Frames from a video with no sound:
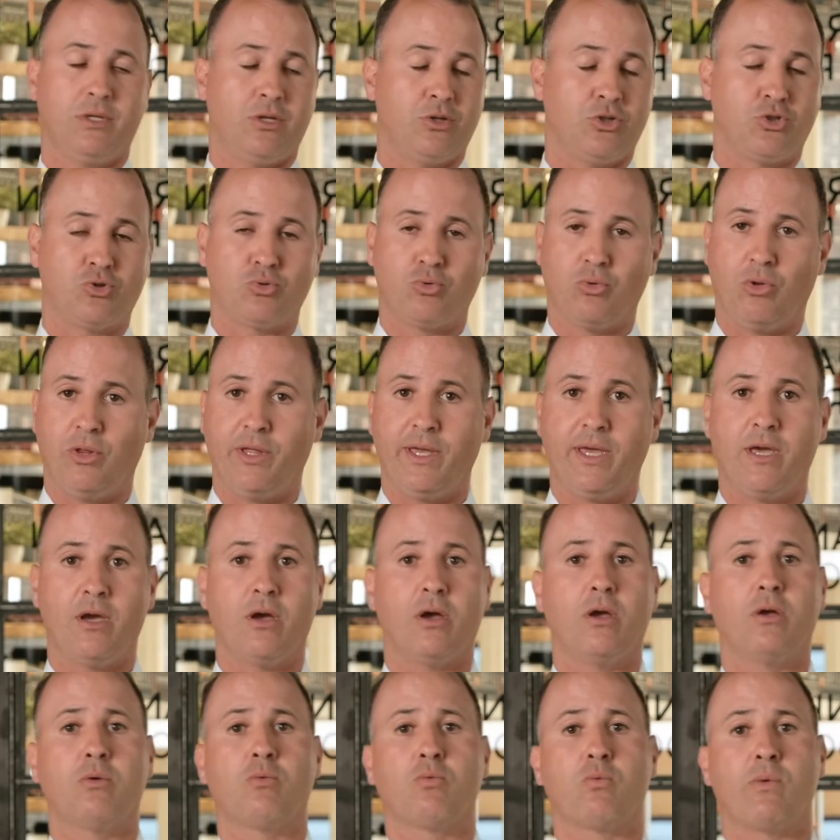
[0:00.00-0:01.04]

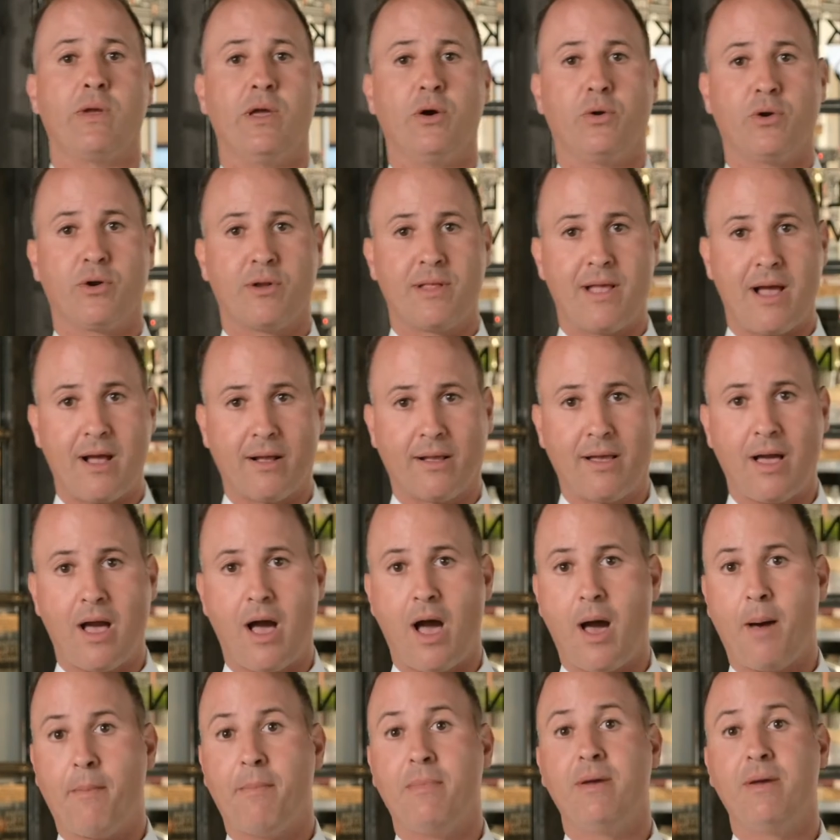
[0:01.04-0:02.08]
Trulia,
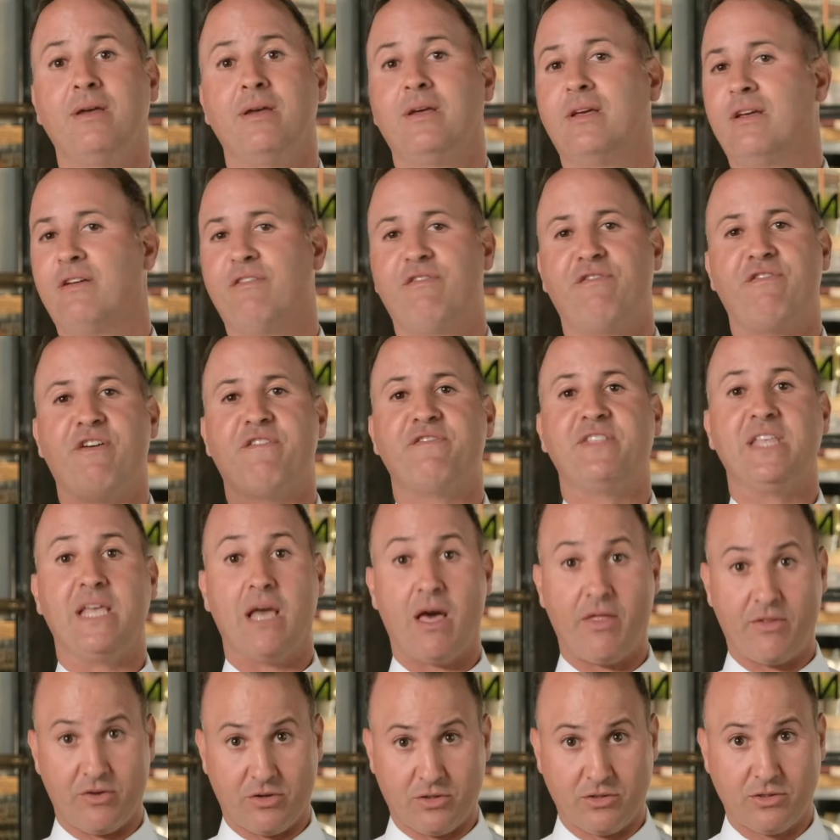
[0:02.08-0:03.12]
Realtor.com, 50
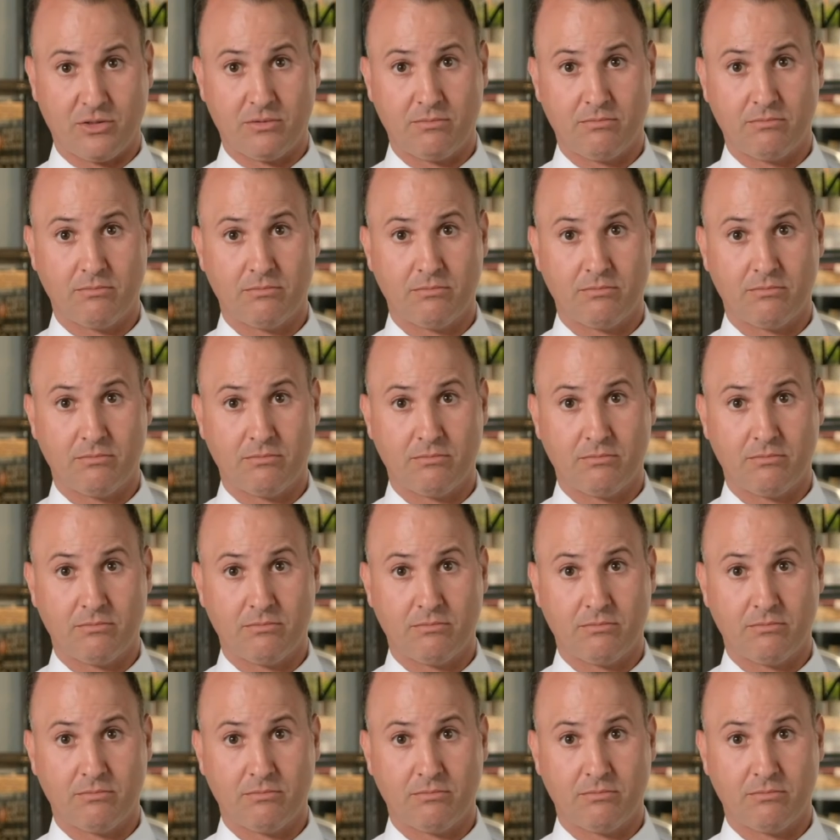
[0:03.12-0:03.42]
others.